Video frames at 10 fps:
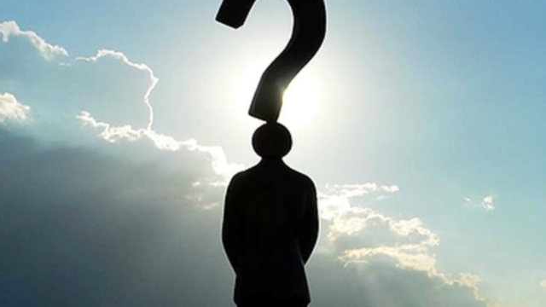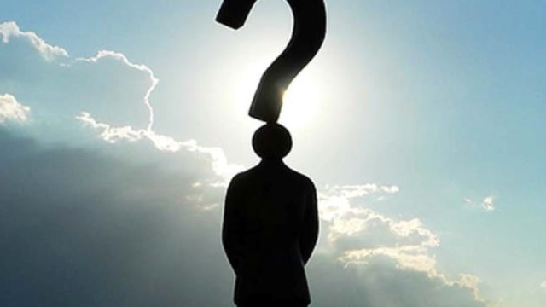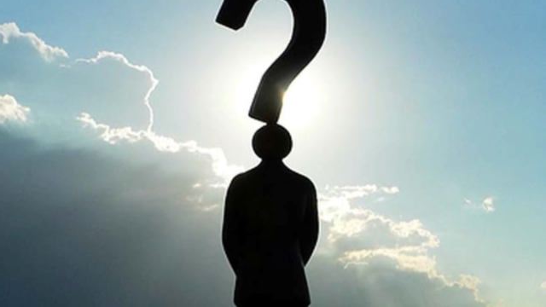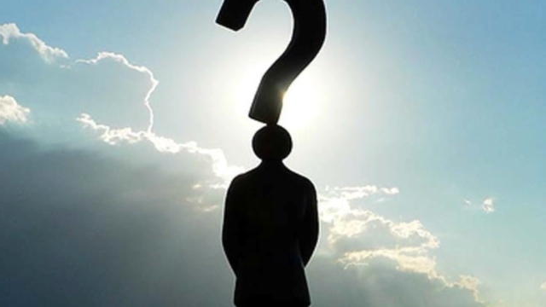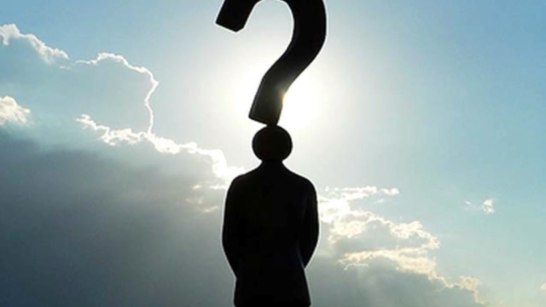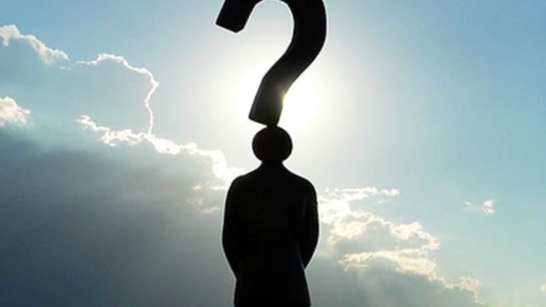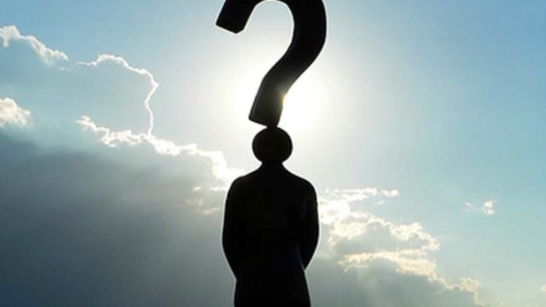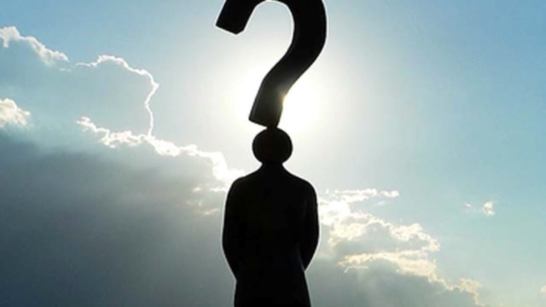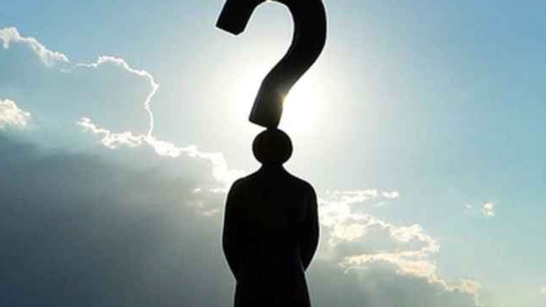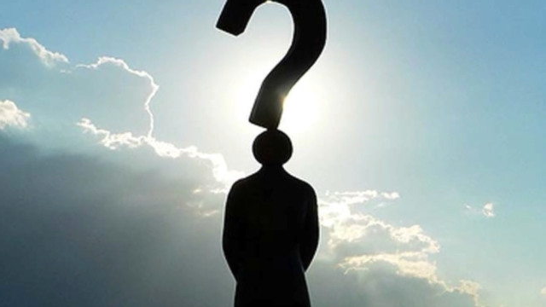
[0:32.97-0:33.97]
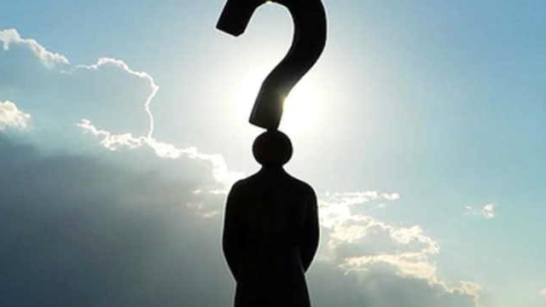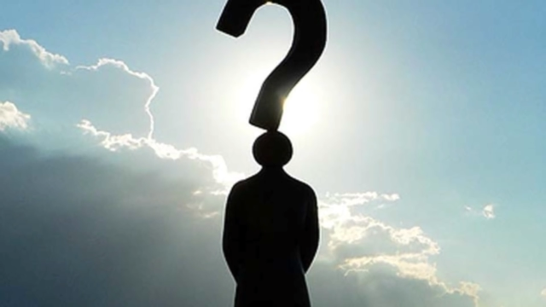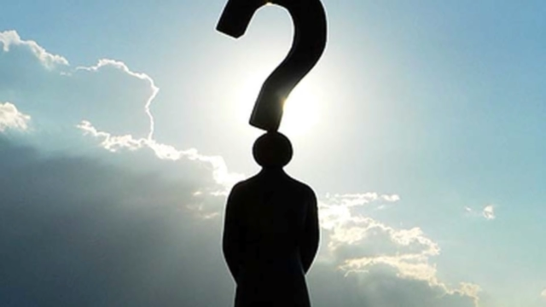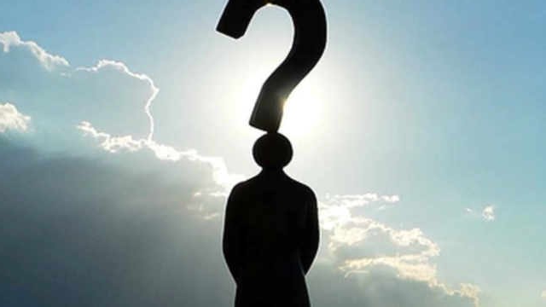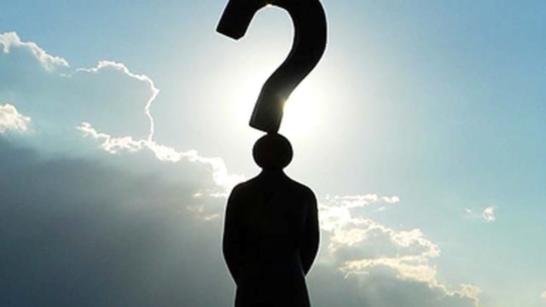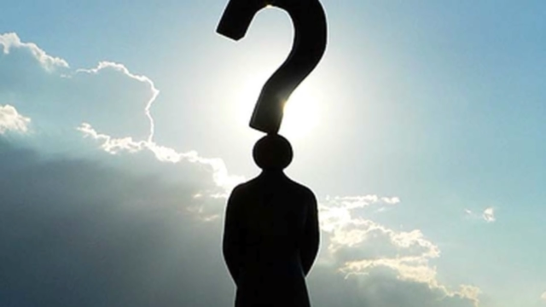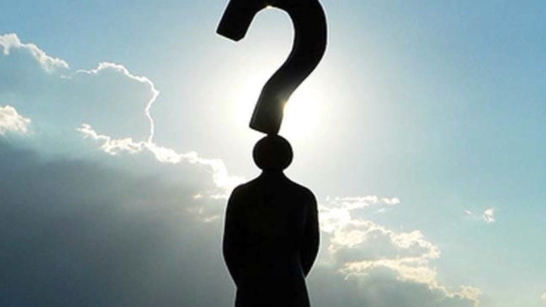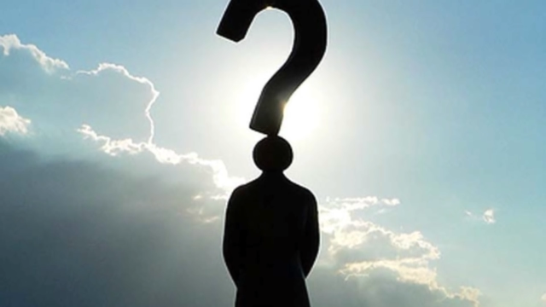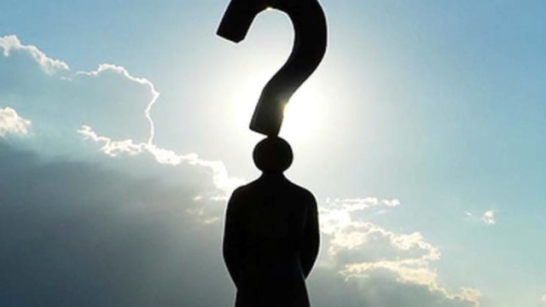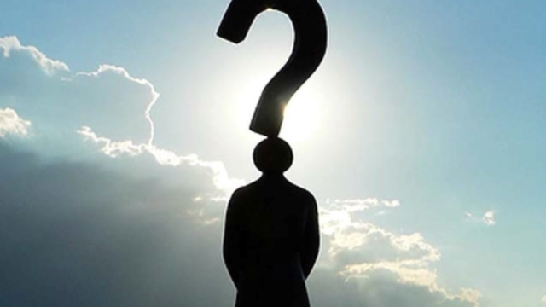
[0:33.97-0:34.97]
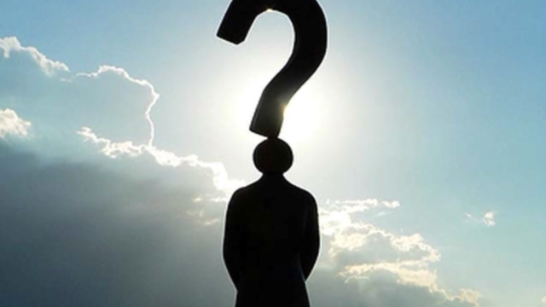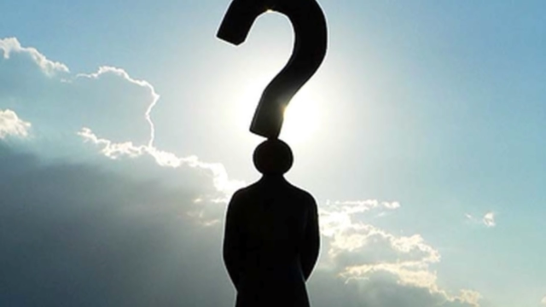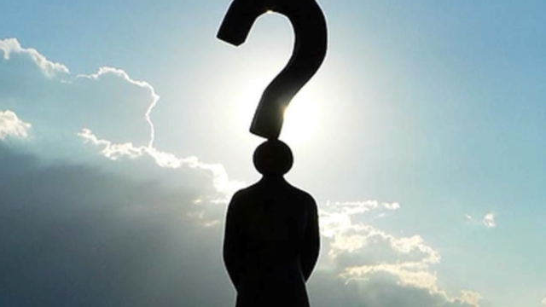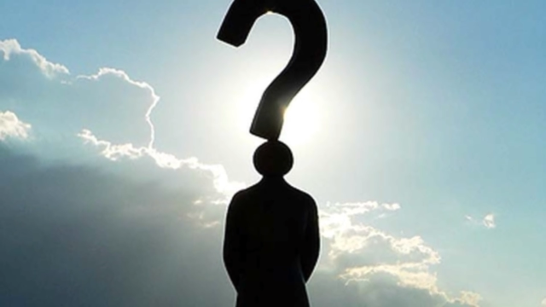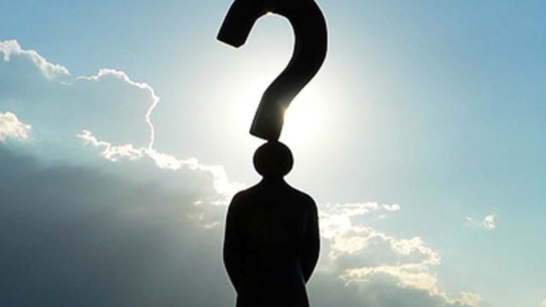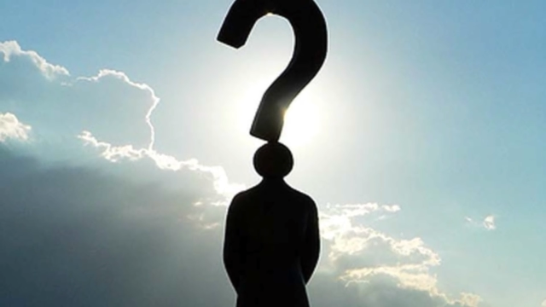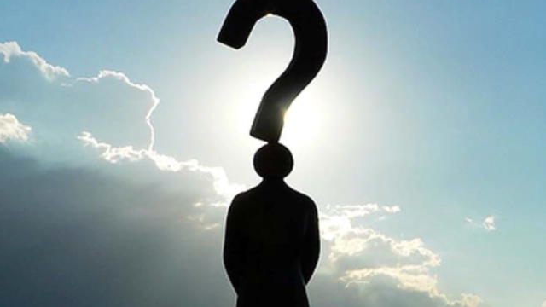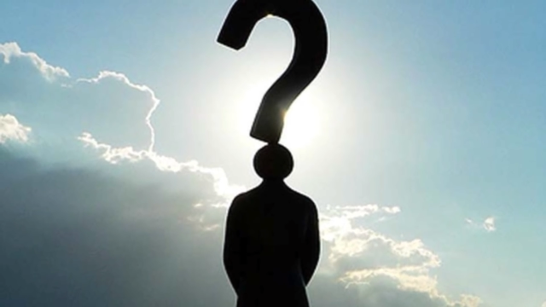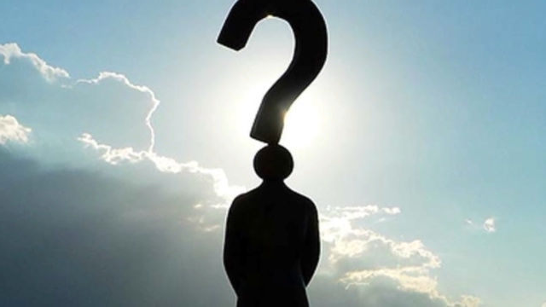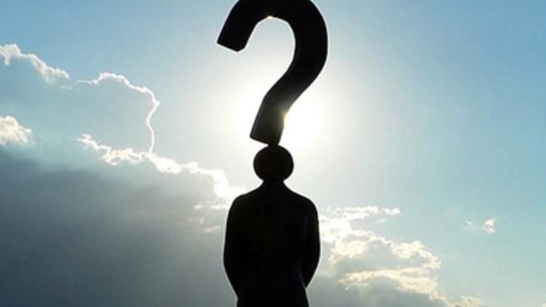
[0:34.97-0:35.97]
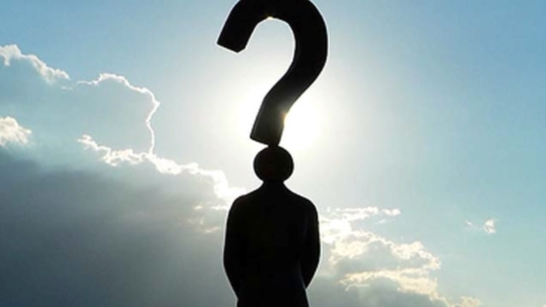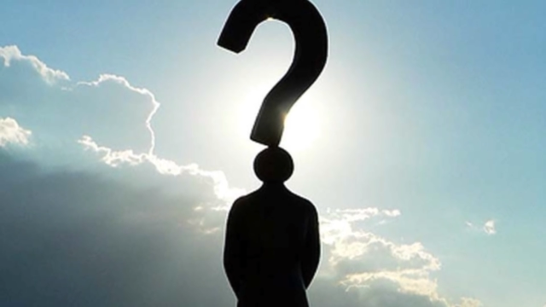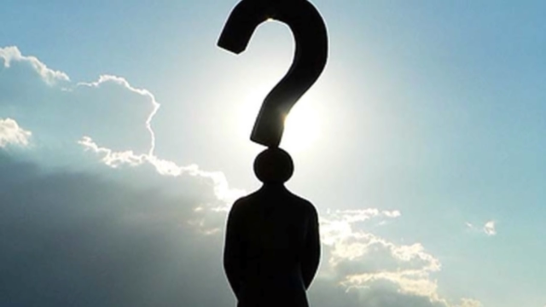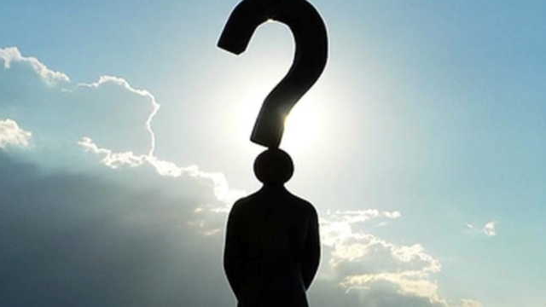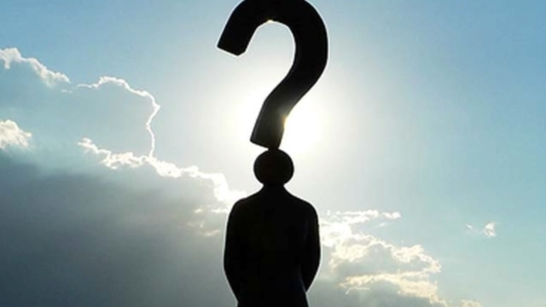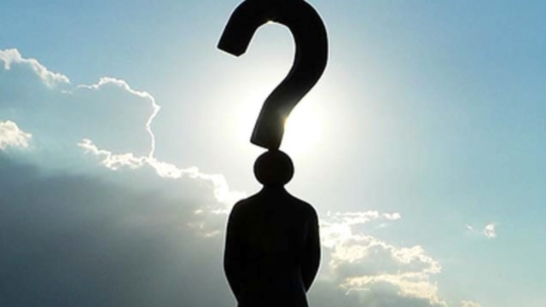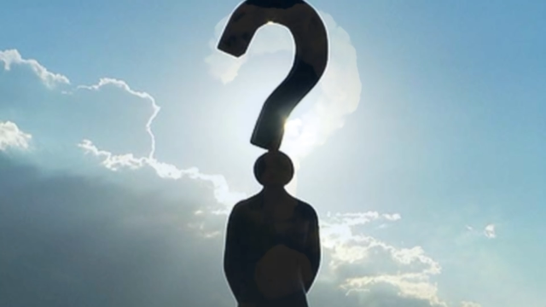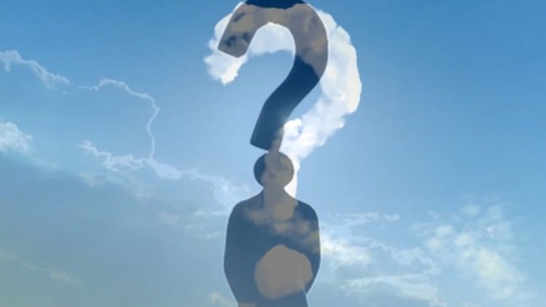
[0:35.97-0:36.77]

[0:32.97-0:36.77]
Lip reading: (no speaker visible)